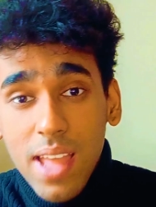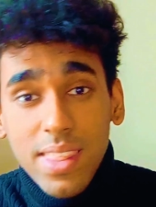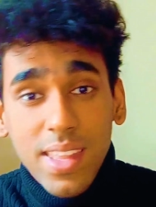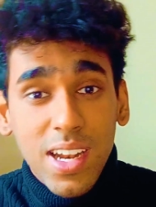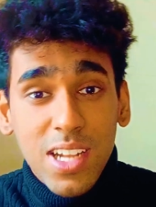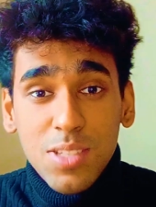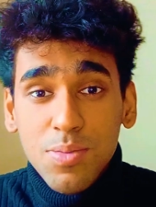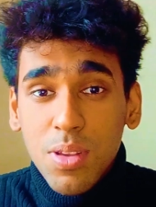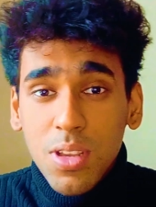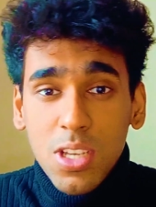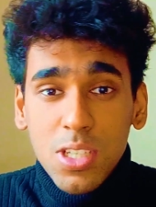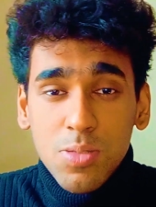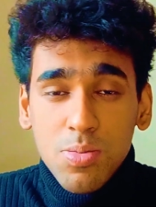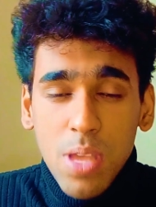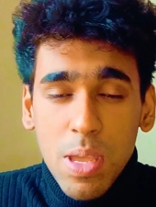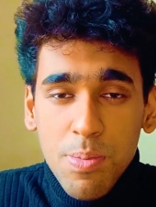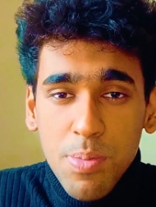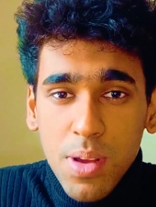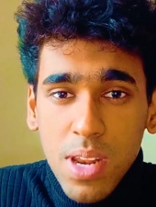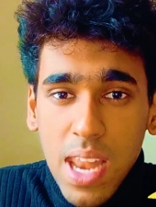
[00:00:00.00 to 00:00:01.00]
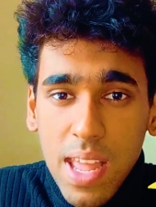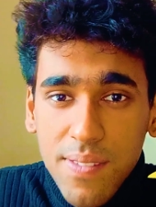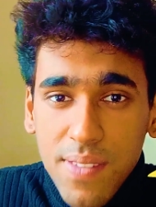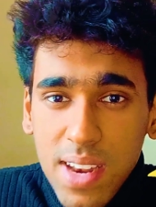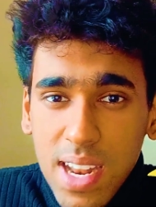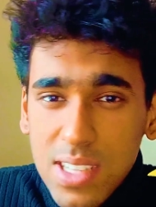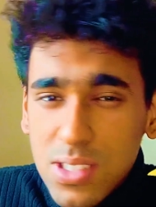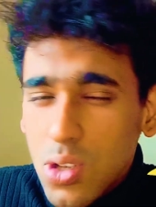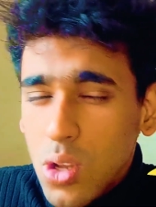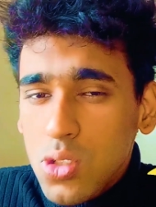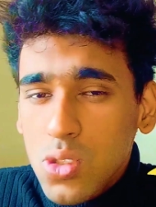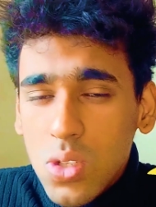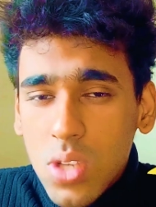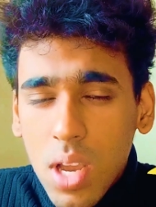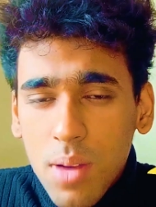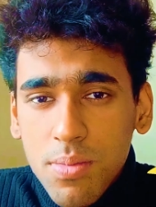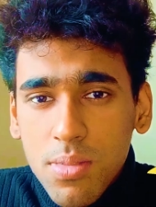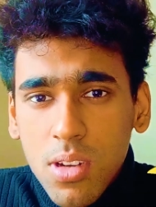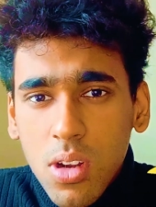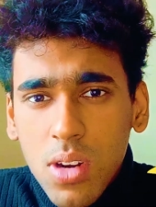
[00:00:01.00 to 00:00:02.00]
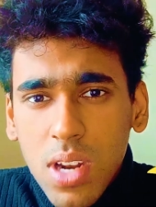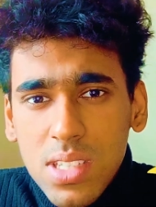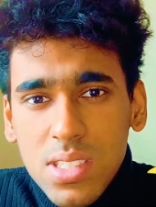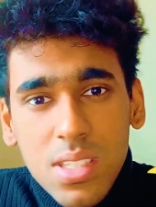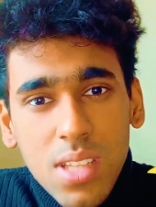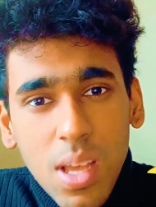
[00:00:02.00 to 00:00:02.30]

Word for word: And that is because paper level has also come down